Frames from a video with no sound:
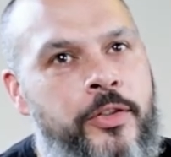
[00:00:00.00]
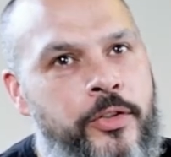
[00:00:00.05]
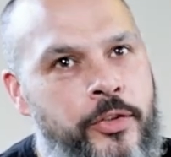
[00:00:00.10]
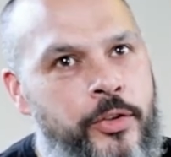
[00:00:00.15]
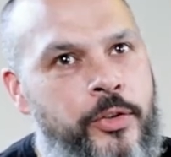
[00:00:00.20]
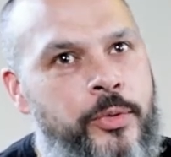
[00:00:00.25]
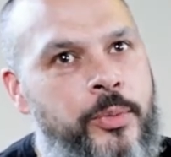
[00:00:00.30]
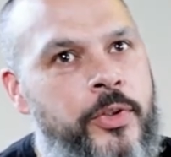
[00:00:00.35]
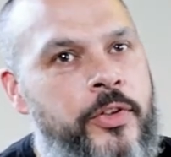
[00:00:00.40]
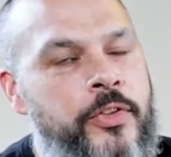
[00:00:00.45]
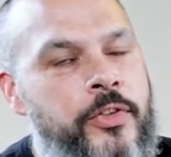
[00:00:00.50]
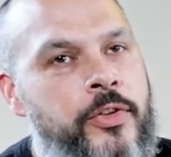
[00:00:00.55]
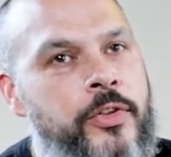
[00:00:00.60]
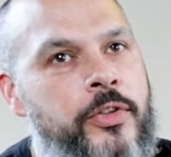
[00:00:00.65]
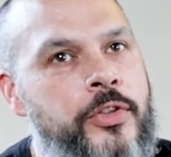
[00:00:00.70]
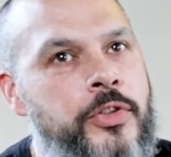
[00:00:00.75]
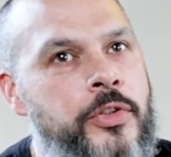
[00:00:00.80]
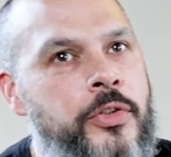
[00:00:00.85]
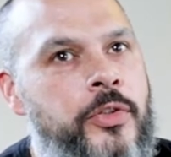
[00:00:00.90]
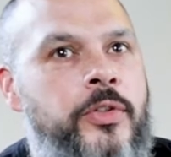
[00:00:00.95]
do your
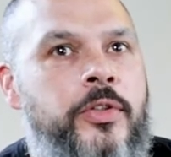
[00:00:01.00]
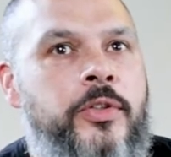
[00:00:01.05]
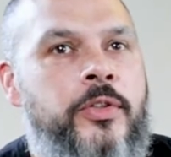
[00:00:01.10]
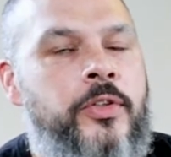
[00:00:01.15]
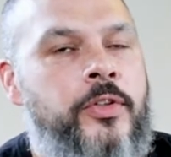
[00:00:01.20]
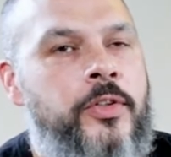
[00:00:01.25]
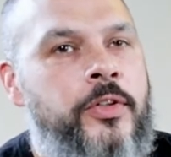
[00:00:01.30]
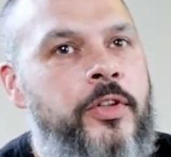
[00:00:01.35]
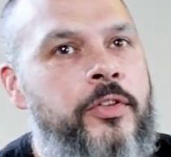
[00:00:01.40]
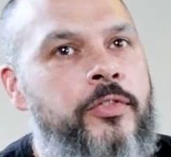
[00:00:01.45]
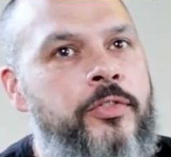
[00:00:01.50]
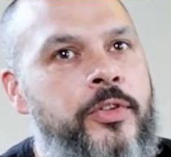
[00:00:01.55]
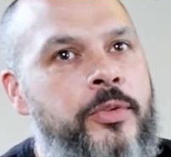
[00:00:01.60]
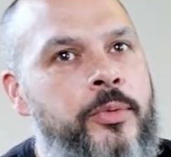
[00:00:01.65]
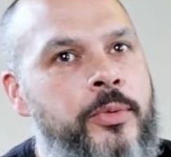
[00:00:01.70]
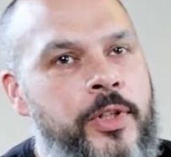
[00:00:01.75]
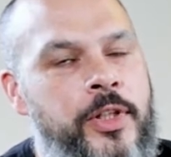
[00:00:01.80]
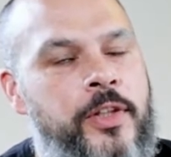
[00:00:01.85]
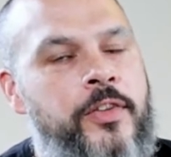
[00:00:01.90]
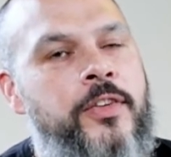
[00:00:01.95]
research on, on
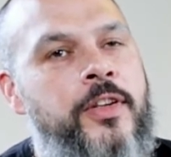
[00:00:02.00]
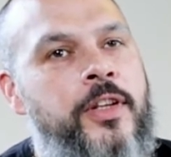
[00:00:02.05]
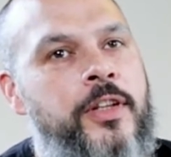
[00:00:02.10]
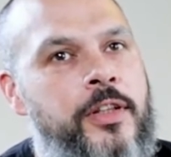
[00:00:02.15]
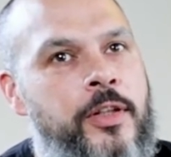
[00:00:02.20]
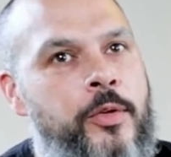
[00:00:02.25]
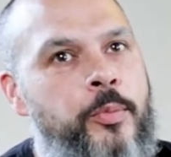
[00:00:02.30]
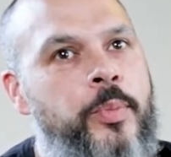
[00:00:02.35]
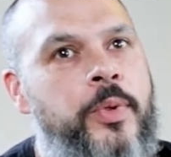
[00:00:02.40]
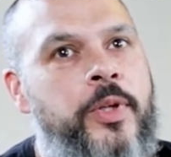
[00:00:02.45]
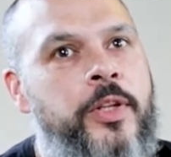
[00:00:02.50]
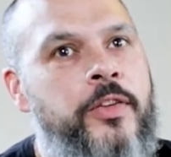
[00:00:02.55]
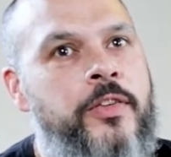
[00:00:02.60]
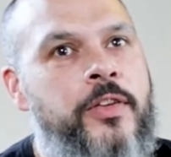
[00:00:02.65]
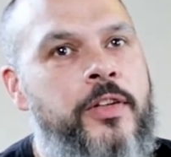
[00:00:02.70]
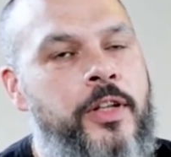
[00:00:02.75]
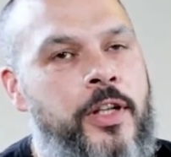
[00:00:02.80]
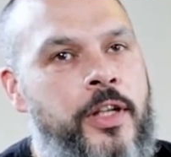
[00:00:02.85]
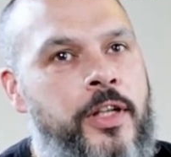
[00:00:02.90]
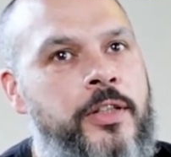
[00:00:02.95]
different real estate
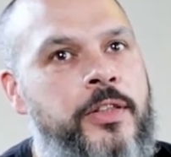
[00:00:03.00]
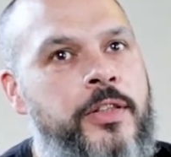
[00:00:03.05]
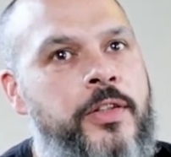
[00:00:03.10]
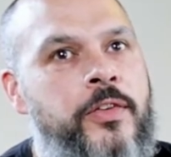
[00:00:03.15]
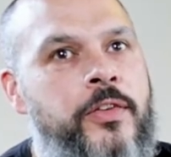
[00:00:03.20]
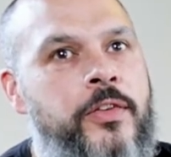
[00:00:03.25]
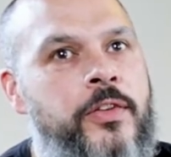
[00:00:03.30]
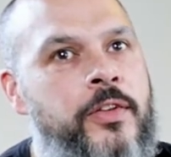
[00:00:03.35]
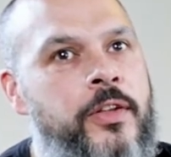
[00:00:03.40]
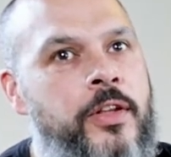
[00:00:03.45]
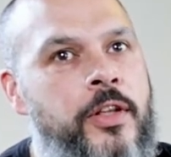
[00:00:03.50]
companies and agents